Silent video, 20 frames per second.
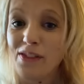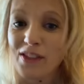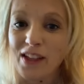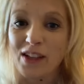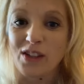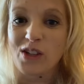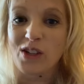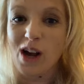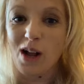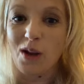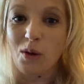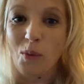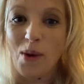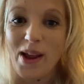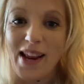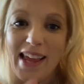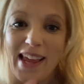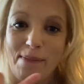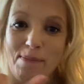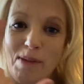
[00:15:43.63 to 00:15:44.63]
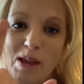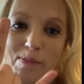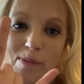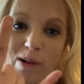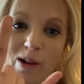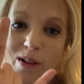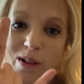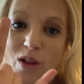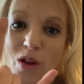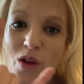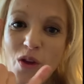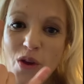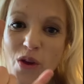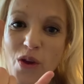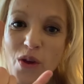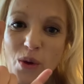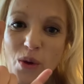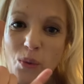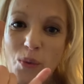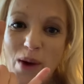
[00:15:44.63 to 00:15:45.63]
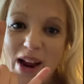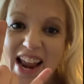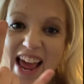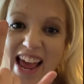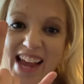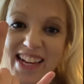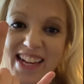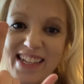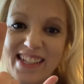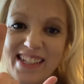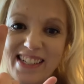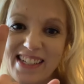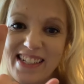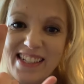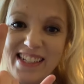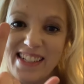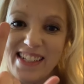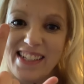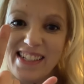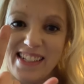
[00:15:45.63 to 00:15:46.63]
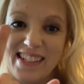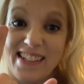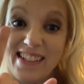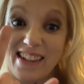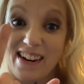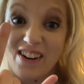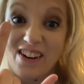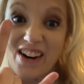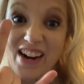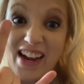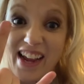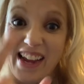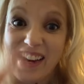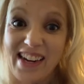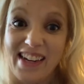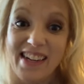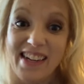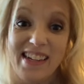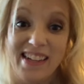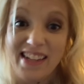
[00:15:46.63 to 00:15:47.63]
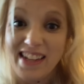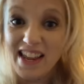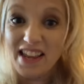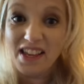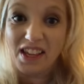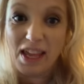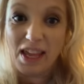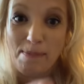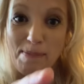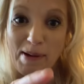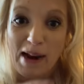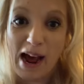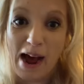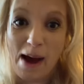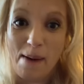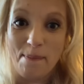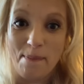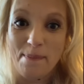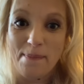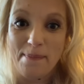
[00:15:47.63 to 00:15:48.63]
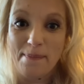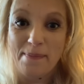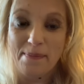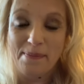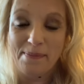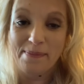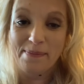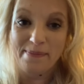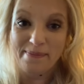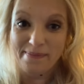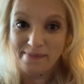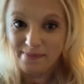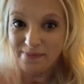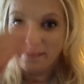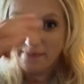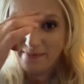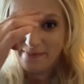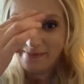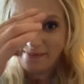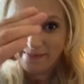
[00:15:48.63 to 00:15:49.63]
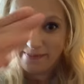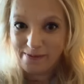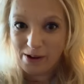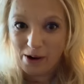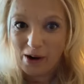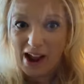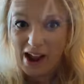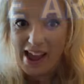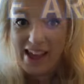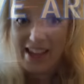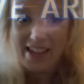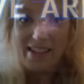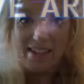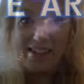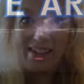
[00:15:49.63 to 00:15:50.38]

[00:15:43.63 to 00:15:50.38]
That's called winning, people. Winning. All right? Keep it up. All right?